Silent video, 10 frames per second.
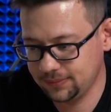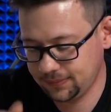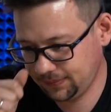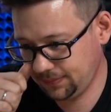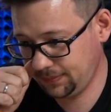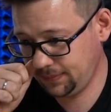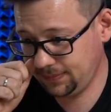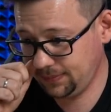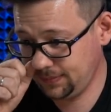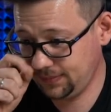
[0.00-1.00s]

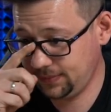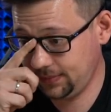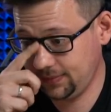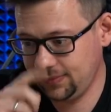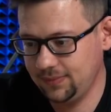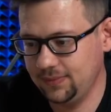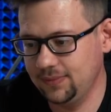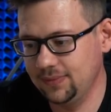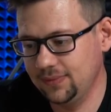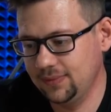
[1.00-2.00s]
(silence)